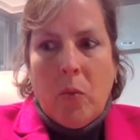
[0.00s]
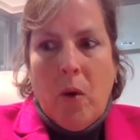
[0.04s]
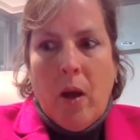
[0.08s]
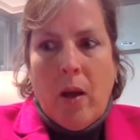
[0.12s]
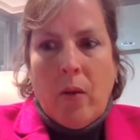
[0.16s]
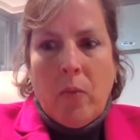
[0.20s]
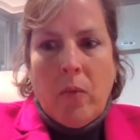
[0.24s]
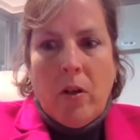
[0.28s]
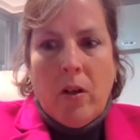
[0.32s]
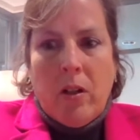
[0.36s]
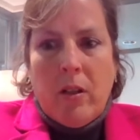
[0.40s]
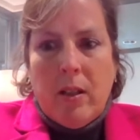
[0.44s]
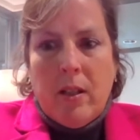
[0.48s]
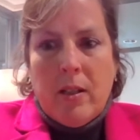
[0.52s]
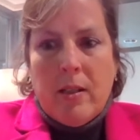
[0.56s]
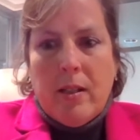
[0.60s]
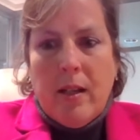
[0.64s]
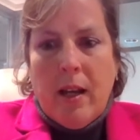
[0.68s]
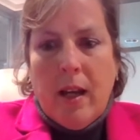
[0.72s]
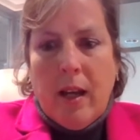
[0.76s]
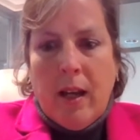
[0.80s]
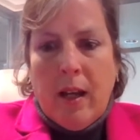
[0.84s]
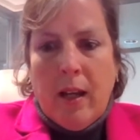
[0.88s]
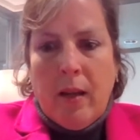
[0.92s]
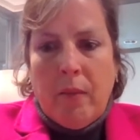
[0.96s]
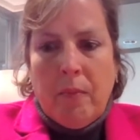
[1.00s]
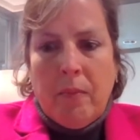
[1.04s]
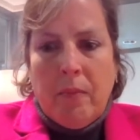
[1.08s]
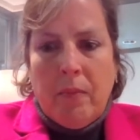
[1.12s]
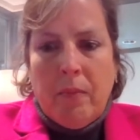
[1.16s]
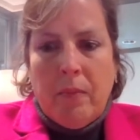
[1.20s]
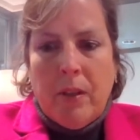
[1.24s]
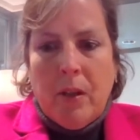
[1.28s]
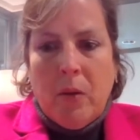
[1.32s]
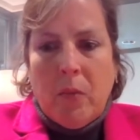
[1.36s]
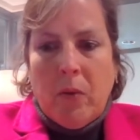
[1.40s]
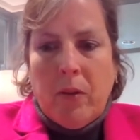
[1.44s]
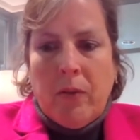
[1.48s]
when we're in this time
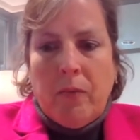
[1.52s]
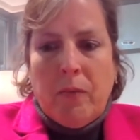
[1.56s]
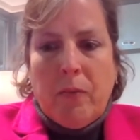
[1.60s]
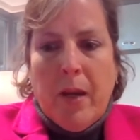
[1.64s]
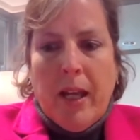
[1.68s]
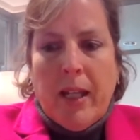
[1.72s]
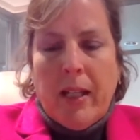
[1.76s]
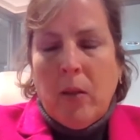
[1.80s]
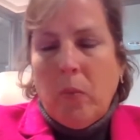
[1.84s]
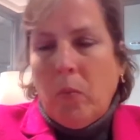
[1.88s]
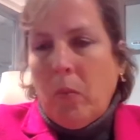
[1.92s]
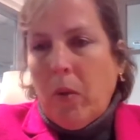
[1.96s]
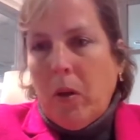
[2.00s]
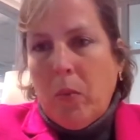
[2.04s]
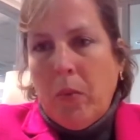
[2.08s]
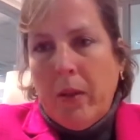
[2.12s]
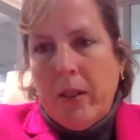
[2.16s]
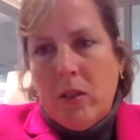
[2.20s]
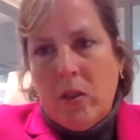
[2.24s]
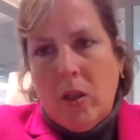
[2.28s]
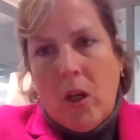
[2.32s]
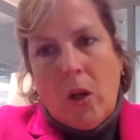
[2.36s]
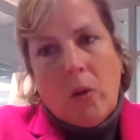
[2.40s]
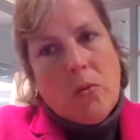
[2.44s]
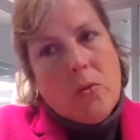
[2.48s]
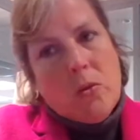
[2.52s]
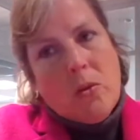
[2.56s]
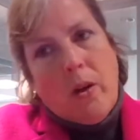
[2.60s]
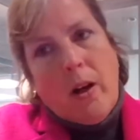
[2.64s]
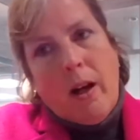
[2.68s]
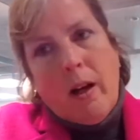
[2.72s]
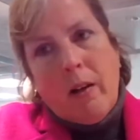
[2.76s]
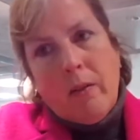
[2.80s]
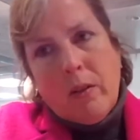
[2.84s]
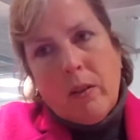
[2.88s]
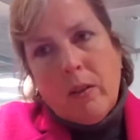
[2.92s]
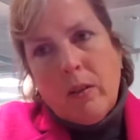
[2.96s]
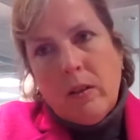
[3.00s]
that we've been in where we don't
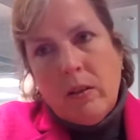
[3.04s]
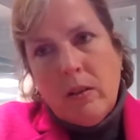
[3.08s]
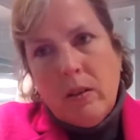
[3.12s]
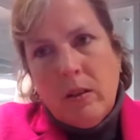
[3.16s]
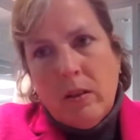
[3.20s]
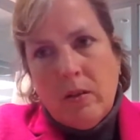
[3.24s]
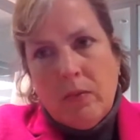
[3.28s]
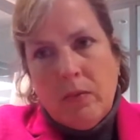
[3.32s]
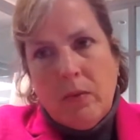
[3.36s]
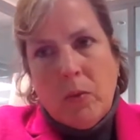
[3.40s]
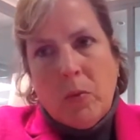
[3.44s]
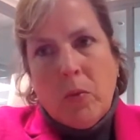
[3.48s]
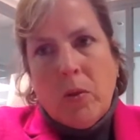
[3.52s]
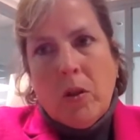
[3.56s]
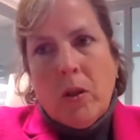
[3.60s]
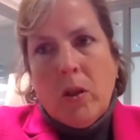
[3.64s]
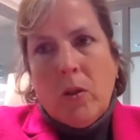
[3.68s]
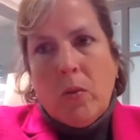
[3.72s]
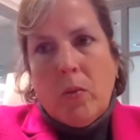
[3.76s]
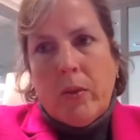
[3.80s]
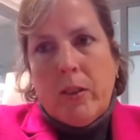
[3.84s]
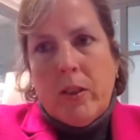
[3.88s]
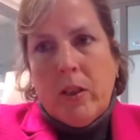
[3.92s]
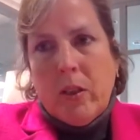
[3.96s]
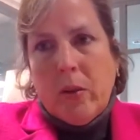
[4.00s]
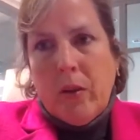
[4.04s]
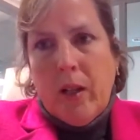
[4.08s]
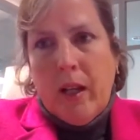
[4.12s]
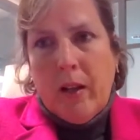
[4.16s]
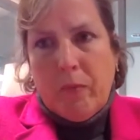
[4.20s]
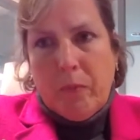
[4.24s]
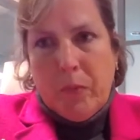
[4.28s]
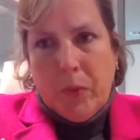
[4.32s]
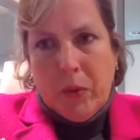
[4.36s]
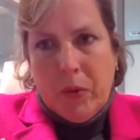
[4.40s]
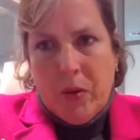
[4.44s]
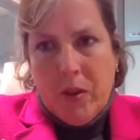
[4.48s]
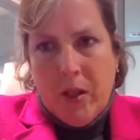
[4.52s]
travel for work, we don't
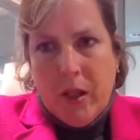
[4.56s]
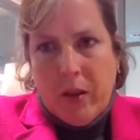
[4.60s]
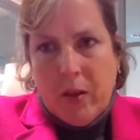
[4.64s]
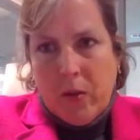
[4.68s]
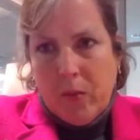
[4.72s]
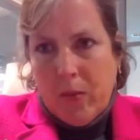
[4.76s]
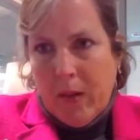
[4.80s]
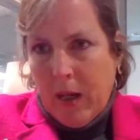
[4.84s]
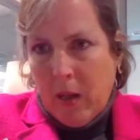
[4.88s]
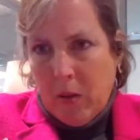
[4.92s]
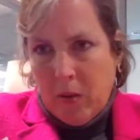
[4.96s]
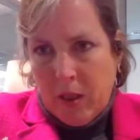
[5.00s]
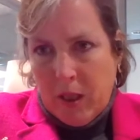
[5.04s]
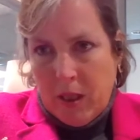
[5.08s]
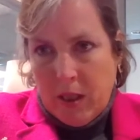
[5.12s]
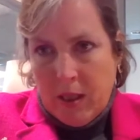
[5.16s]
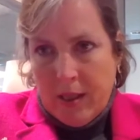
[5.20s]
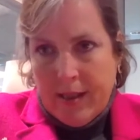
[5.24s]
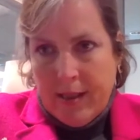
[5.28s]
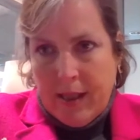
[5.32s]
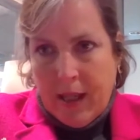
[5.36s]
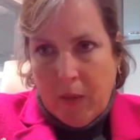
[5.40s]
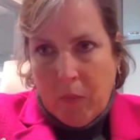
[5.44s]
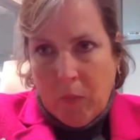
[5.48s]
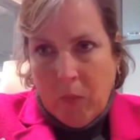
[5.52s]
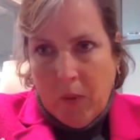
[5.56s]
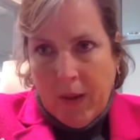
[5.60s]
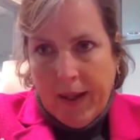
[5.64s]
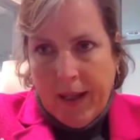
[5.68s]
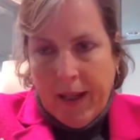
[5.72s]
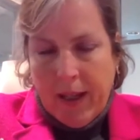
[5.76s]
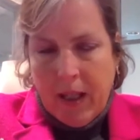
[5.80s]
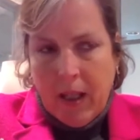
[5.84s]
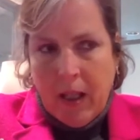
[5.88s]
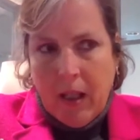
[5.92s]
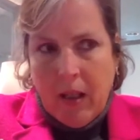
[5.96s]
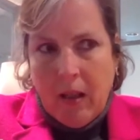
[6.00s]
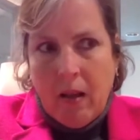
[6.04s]
have boots on the ground in the same
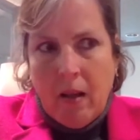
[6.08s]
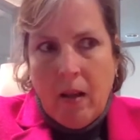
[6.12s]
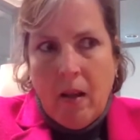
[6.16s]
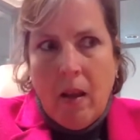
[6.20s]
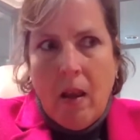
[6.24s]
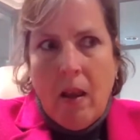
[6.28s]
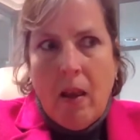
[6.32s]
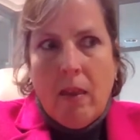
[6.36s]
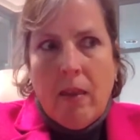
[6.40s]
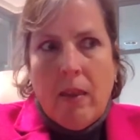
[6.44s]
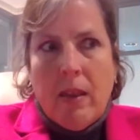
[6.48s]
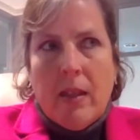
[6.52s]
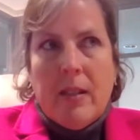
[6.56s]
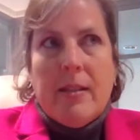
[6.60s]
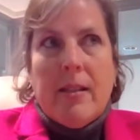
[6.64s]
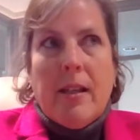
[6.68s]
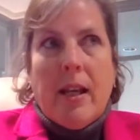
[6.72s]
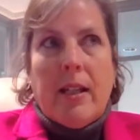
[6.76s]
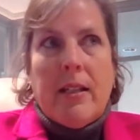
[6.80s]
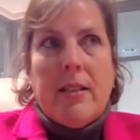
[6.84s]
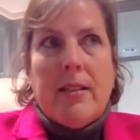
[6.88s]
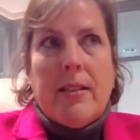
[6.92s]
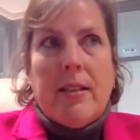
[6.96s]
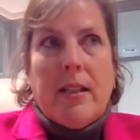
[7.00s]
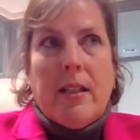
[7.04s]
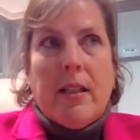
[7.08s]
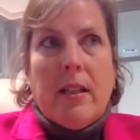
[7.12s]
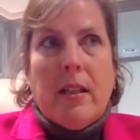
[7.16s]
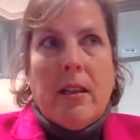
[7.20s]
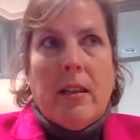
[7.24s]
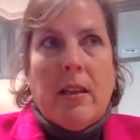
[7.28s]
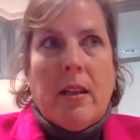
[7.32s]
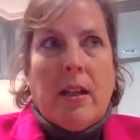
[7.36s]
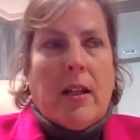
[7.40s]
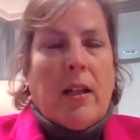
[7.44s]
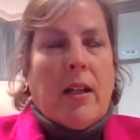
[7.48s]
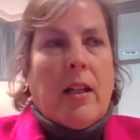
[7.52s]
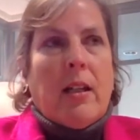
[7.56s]
way, this idea
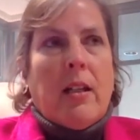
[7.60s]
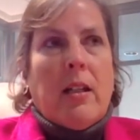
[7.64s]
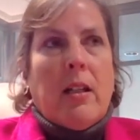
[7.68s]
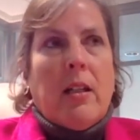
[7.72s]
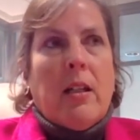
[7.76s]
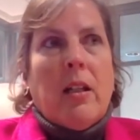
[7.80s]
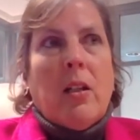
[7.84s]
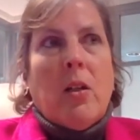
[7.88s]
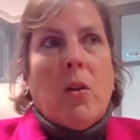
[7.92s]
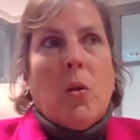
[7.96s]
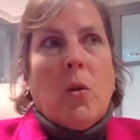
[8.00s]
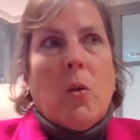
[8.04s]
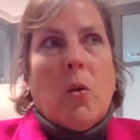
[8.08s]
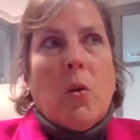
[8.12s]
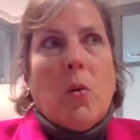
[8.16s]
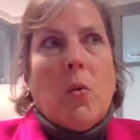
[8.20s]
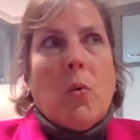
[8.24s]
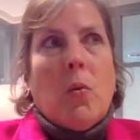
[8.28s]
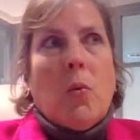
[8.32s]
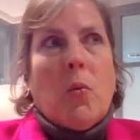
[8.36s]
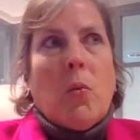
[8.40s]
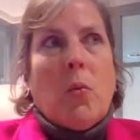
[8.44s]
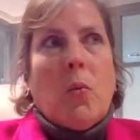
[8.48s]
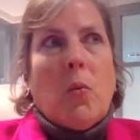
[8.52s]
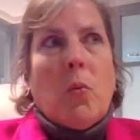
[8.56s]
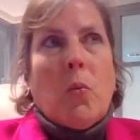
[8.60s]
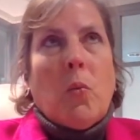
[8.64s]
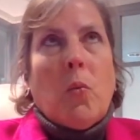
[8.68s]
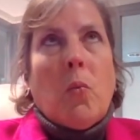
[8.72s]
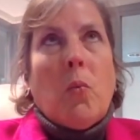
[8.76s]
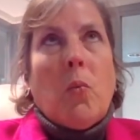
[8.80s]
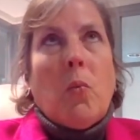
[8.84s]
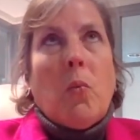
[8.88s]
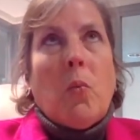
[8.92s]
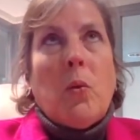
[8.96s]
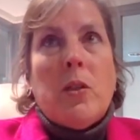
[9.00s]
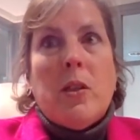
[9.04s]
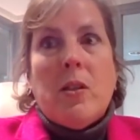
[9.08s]
that
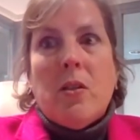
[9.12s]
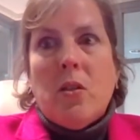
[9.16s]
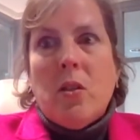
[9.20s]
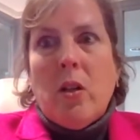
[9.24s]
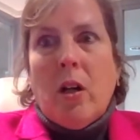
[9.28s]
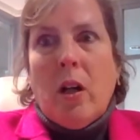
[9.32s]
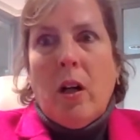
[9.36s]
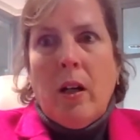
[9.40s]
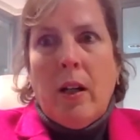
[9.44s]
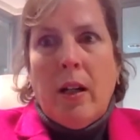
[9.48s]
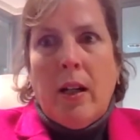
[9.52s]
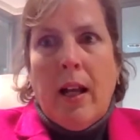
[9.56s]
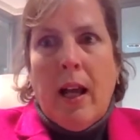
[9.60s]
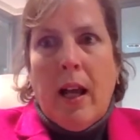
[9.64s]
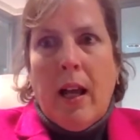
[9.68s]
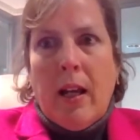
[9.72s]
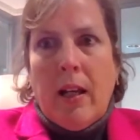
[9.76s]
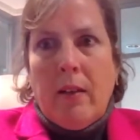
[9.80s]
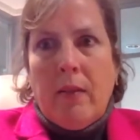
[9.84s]
was started